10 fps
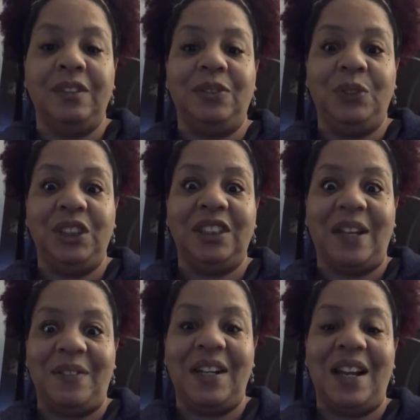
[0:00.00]
And we just
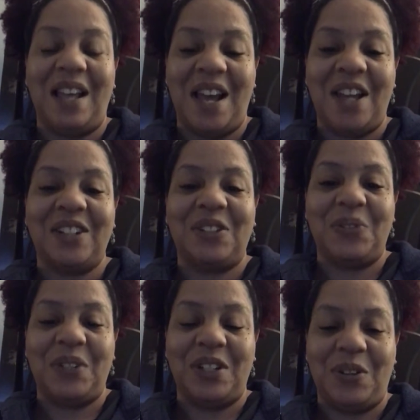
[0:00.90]
have a lot
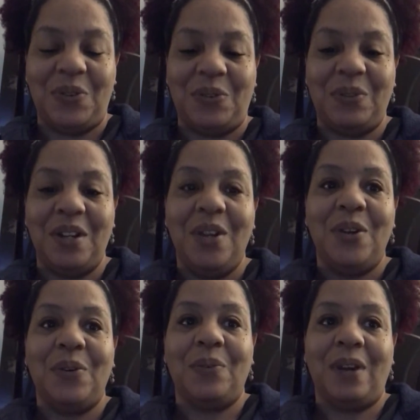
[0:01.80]
going on
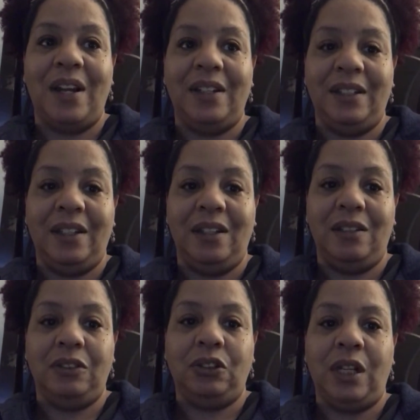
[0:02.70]
right
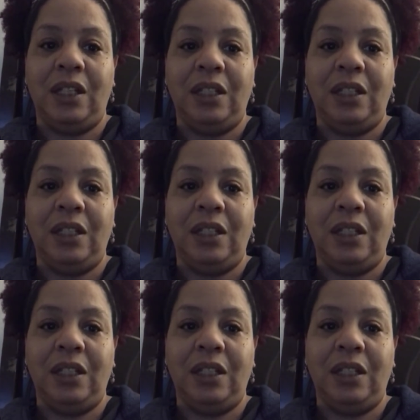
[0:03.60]
now. I'm trying to